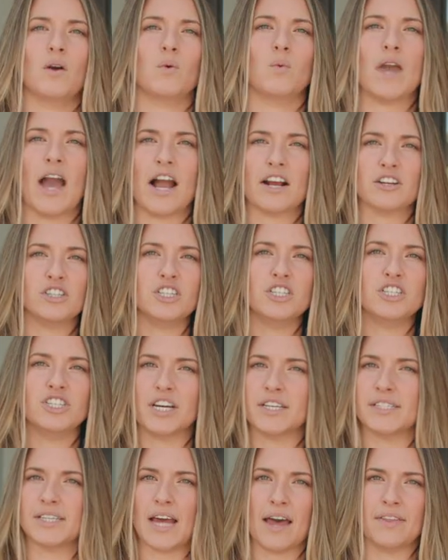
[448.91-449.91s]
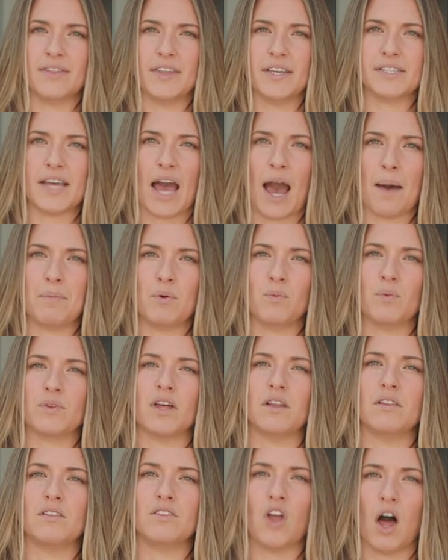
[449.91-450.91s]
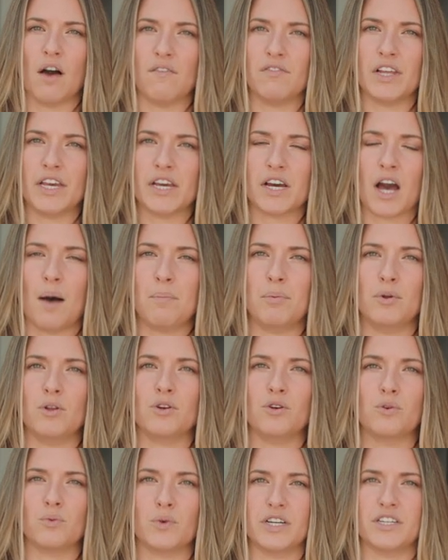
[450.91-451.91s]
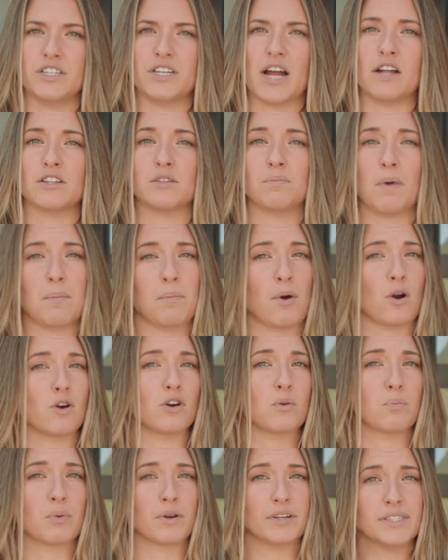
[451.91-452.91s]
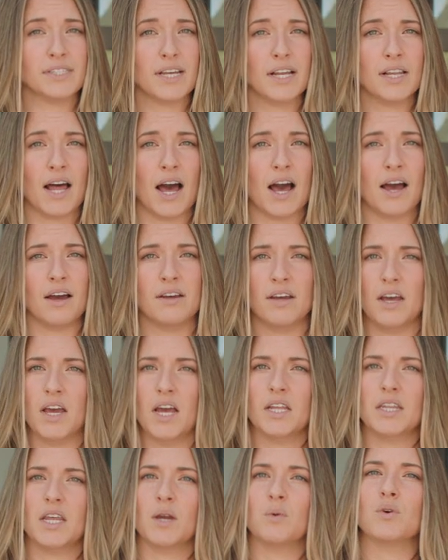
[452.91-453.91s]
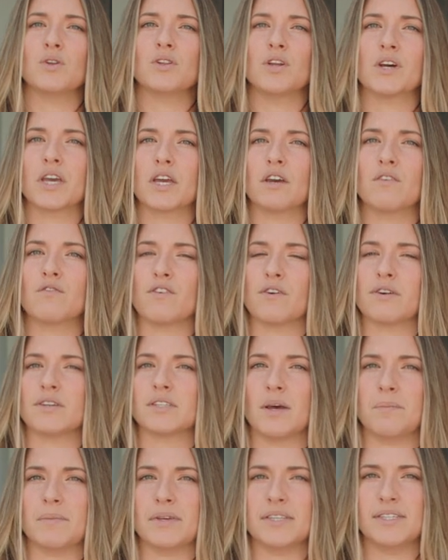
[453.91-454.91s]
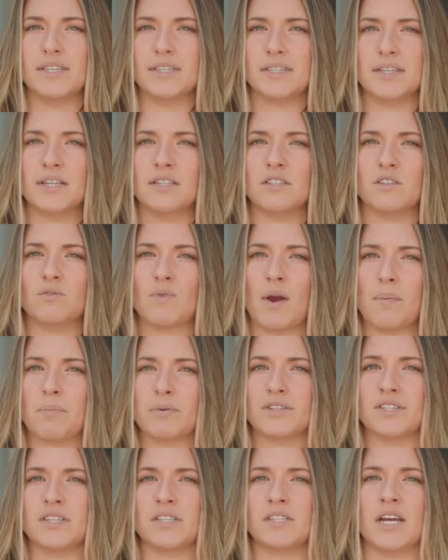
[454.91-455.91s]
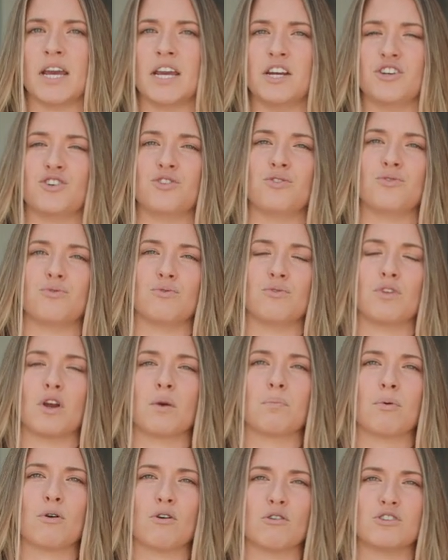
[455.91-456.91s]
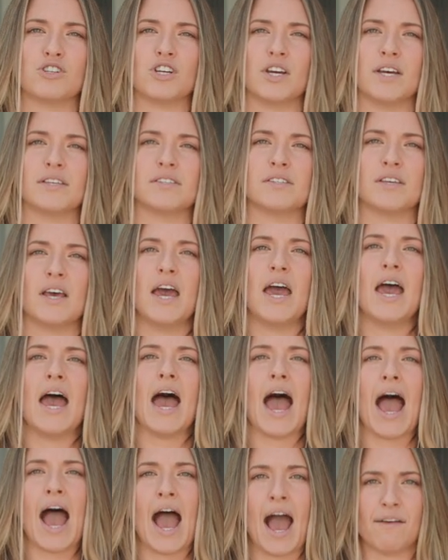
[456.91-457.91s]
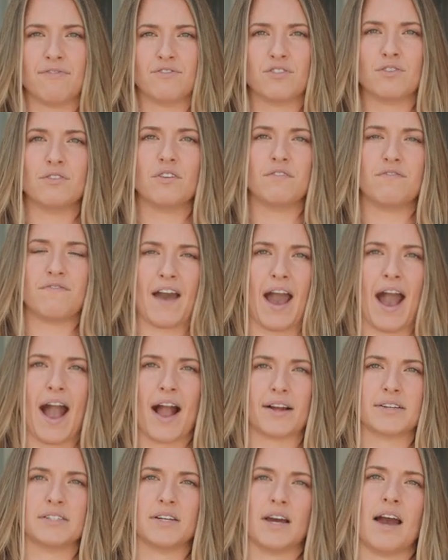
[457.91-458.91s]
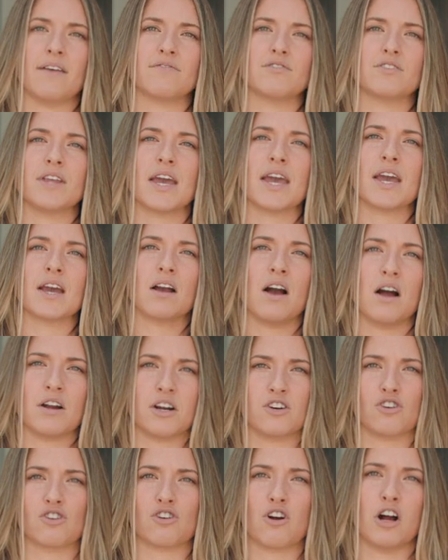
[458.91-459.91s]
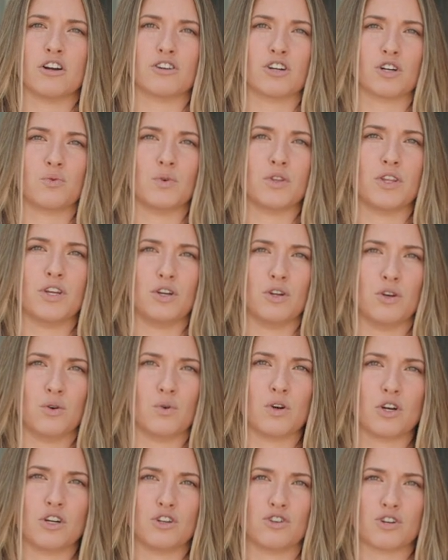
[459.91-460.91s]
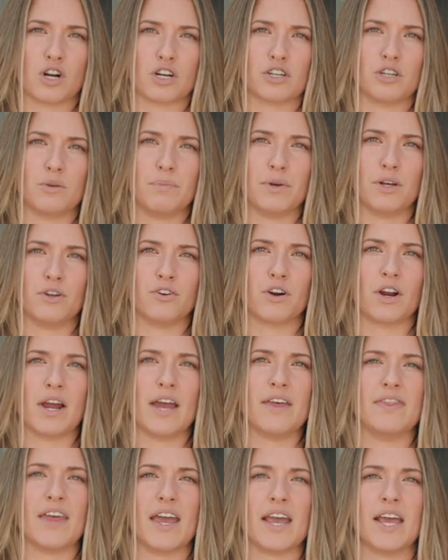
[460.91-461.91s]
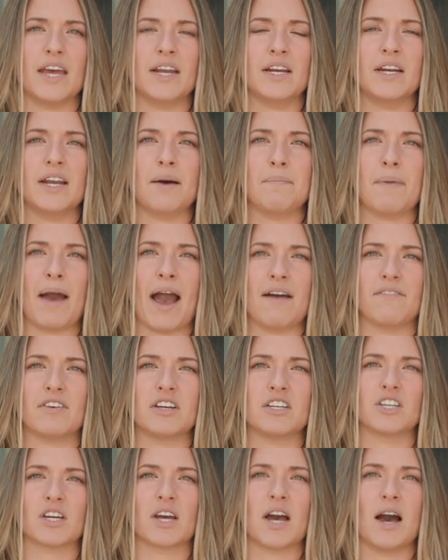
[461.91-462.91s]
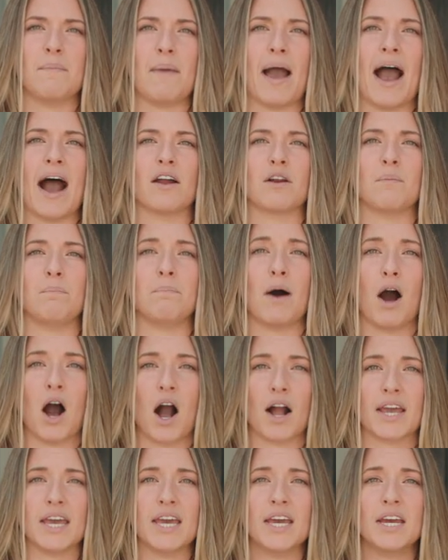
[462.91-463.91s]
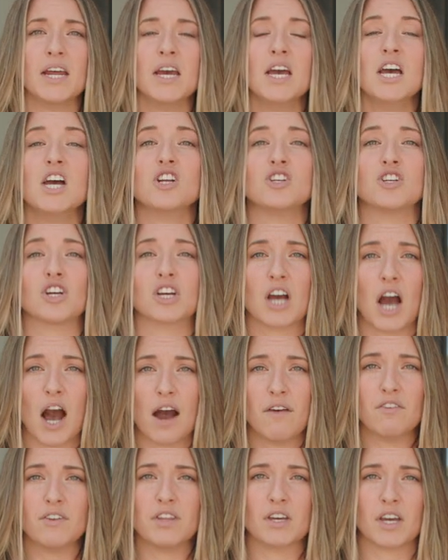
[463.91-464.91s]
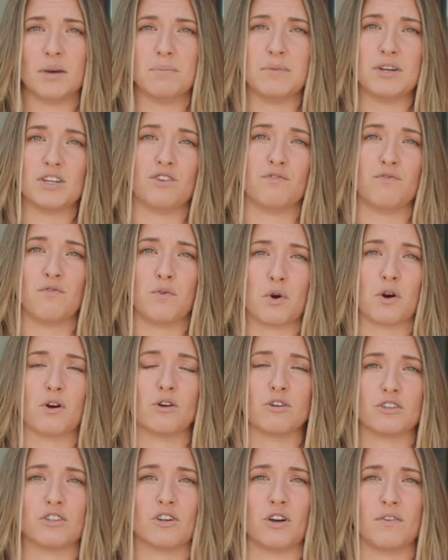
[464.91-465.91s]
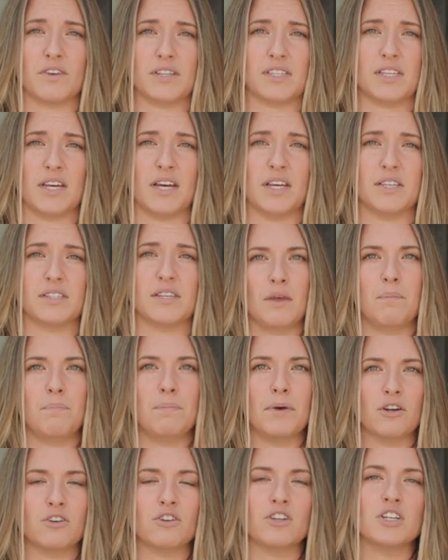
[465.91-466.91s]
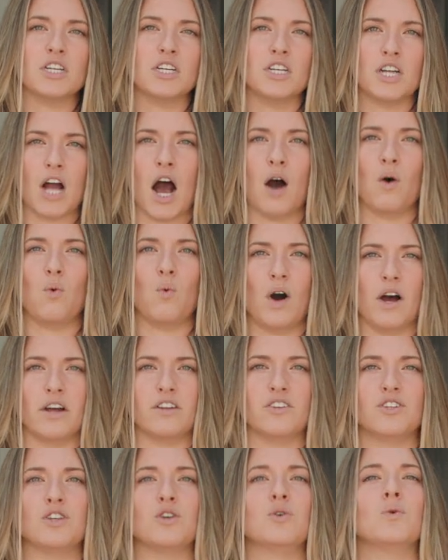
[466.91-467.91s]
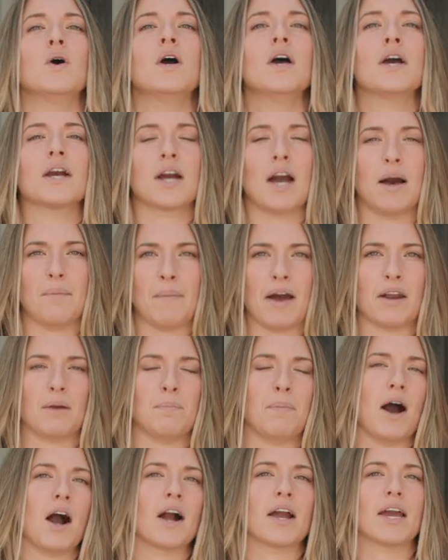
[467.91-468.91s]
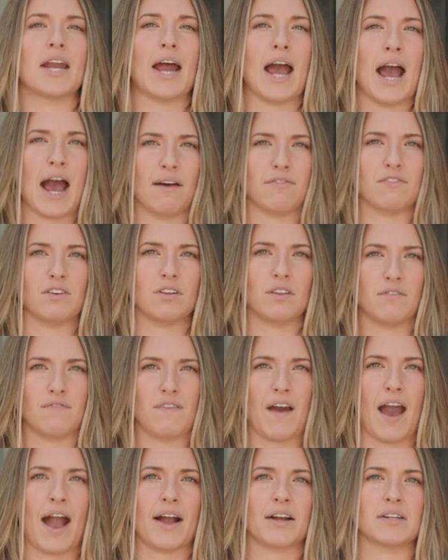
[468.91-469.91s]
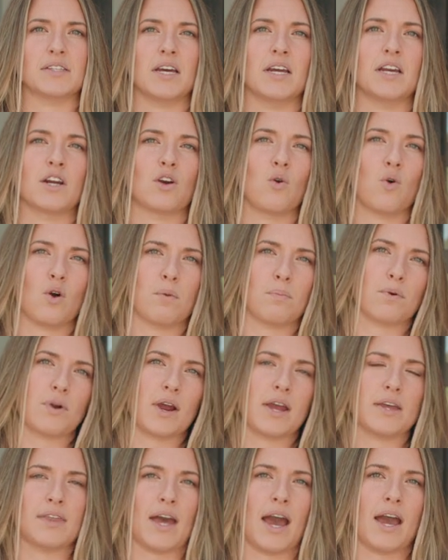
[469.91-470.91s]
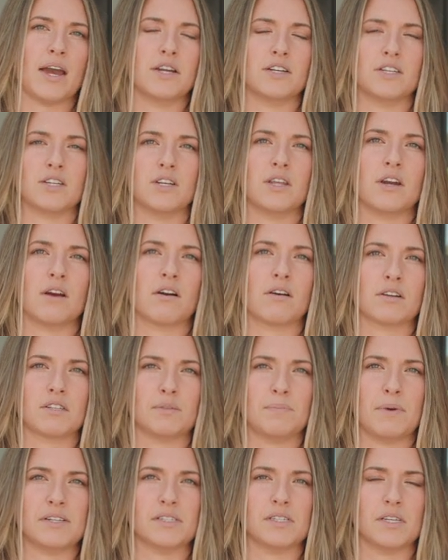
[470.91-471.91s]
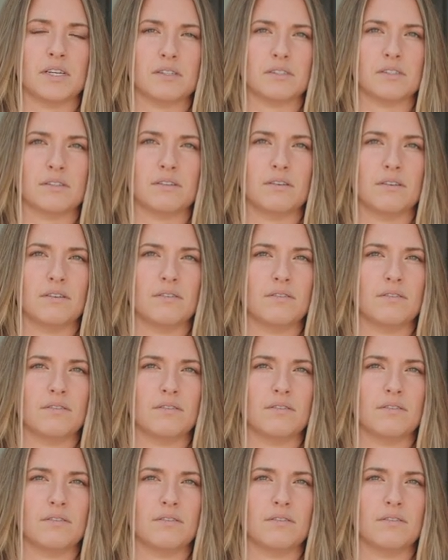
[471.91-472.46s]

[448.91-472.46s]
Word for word: We actually just had this happen with a lovely couple who reached out to my partner Priscilla. They were looking for some assistance and representation through their purchase after the fact, after they had gone under contract with a new construction builder, and they ended up having to come out of pocket to cover the commission for her services. The builder did not want to come out of pocket after the fact and incorporate that into their expenses.